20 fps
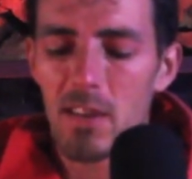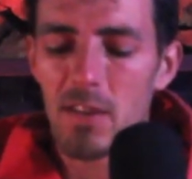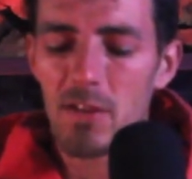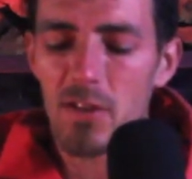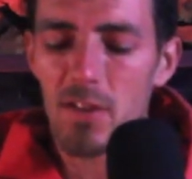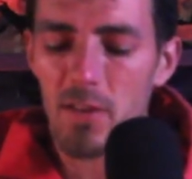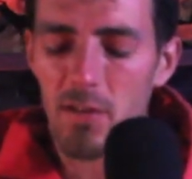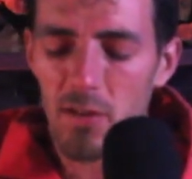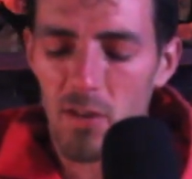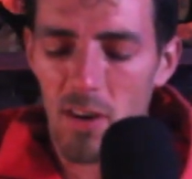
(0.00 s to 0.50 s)

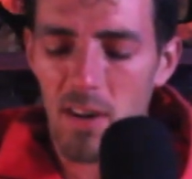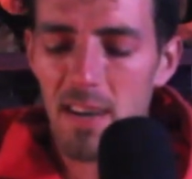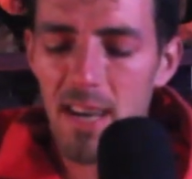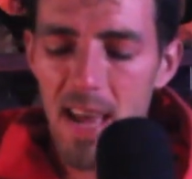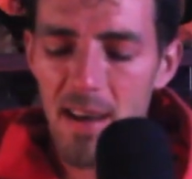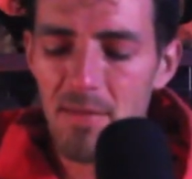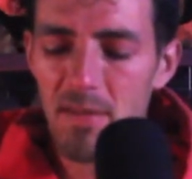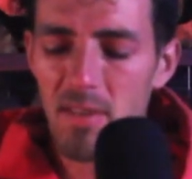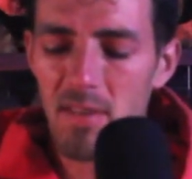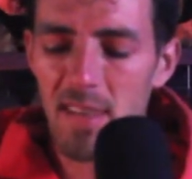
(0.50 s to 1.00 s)
She started
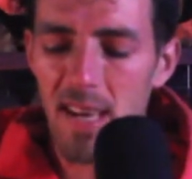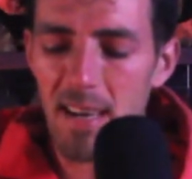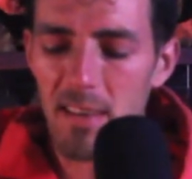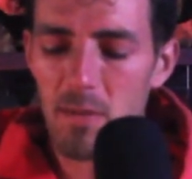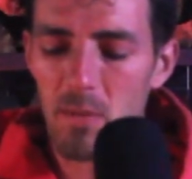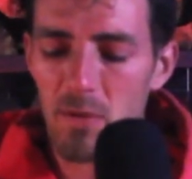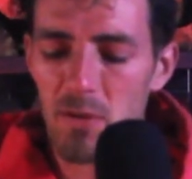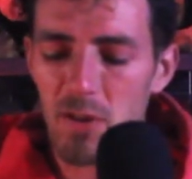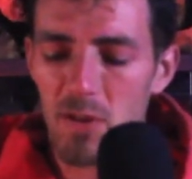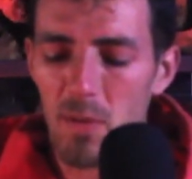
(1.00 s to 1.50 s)
having
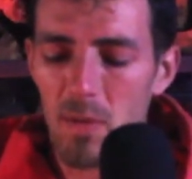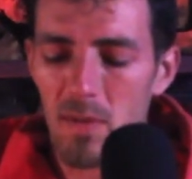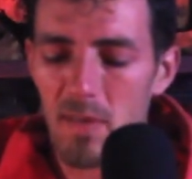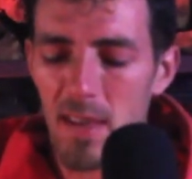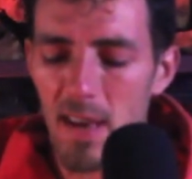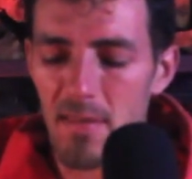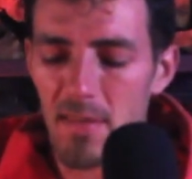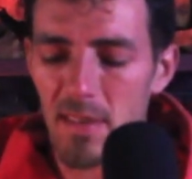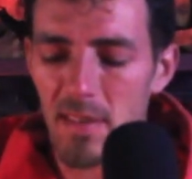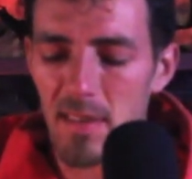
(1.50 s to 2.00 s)
sex when she was
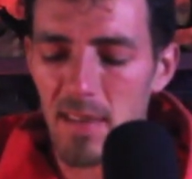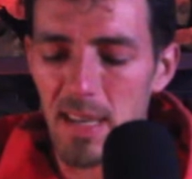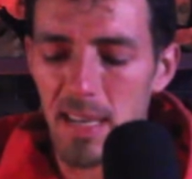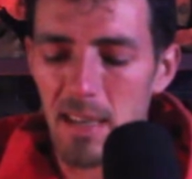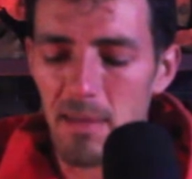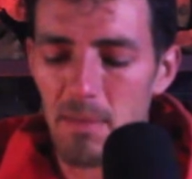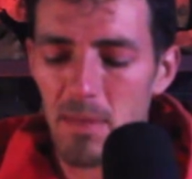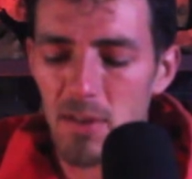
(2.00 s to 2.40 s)
17,